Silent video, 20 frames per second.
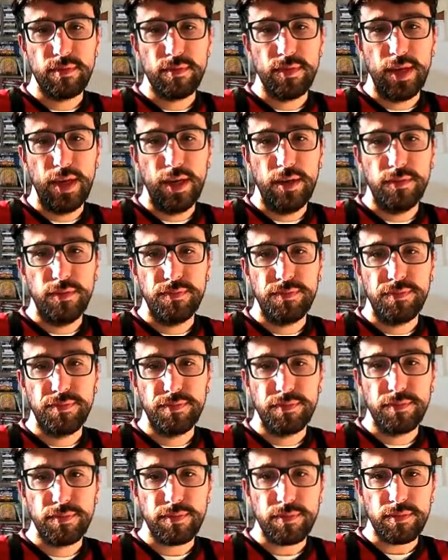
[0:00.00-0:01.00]
Game
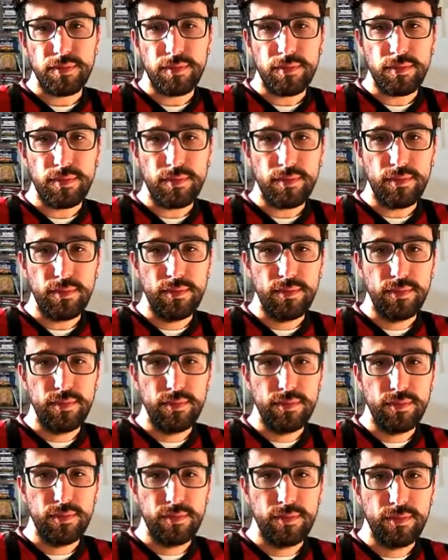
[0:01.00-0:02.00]
looks, I
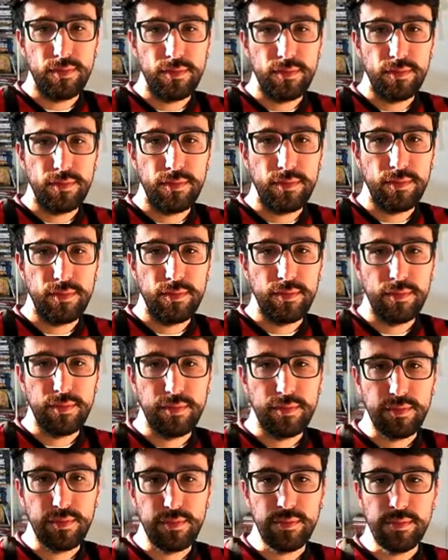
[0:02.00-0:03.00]
mean, to
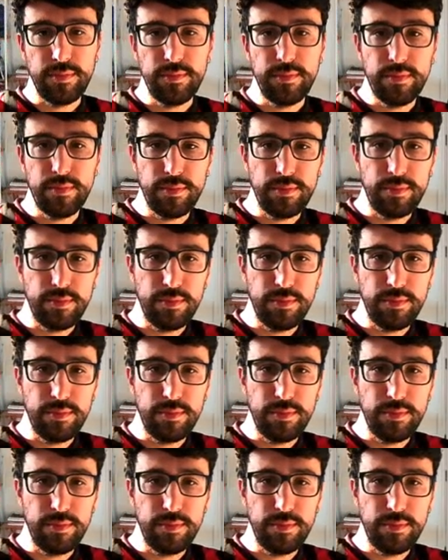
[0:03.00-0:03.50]
be honest, it